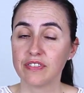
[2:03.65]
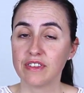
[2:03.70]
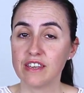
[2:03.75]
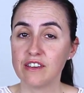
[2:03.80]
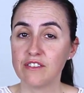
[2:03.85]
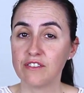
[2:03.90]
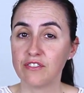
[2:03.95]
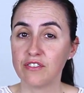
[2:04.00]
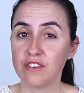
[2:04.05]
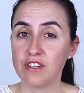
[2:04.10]

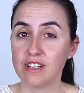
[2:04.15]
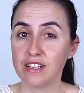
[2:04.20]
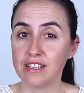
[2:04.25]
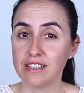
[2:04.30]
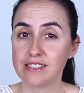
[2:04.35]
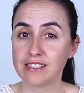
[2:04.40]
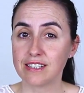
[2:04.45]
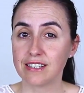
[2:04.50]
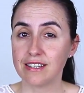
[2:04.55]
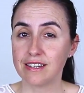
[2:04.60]
if it
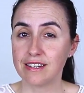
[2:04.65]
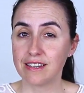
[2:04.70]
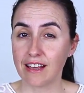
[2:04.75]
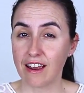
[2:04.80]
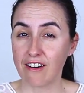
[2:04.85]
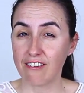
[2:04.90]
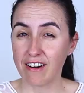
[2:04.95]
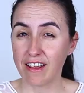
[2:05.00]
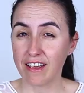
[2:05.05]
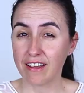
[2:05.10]
is a
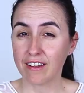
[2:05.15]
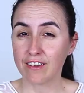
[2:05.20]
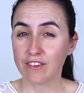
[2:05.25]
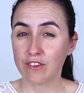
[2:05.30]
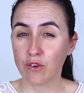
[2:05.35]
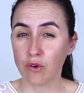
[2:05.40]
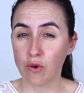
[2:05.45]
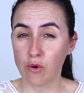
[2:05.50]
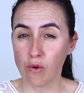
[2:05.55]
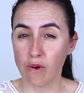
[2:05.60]

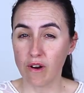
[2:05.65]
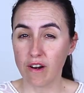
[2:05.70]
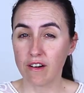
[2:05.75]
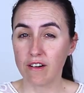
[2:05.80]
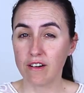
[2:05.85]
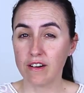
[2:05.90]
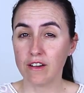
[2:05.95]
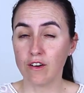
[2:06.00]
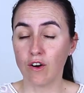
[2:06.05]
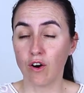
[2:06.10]
direct
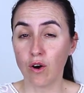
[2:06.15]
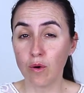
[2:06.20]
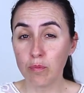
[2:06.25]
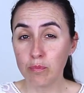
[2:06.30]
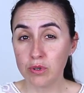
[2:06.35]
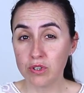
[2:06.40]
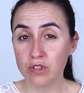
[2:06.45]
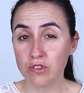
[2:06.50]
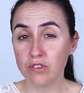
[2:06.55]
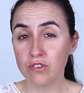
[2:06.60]
query
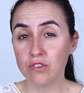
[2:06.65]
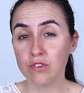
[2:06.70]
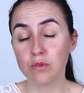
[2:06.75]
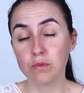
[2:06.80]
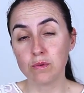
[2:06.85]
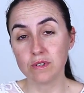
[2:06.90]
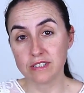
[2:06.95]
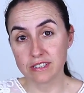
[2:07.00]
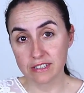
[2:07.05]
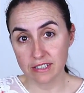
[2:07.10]
option, you
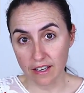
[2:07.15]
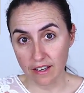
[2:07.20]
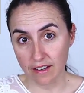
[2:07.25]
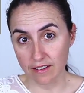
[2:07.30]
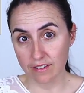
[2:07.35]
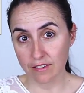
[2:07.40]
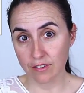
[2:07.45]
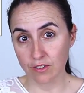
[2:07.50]
will see it.